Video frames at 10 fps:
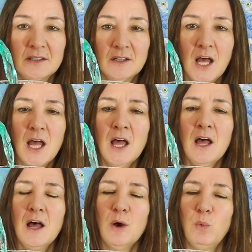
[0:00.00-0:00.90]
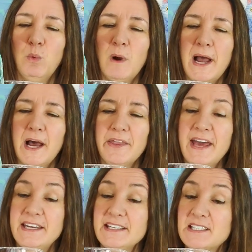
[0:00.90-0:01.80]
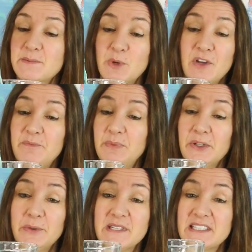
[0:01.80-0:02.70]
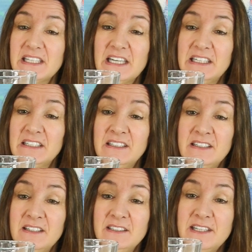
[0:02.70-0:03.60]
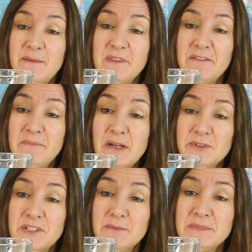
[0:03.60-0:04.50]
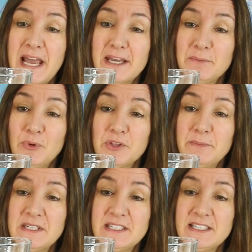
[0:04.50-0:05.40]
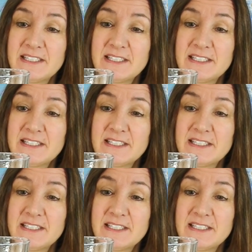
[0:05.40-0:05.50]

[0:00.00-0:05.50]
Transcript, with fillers: Oh wow, that is Smurf blue, isn't it? Yep, they've melted them down and put them into this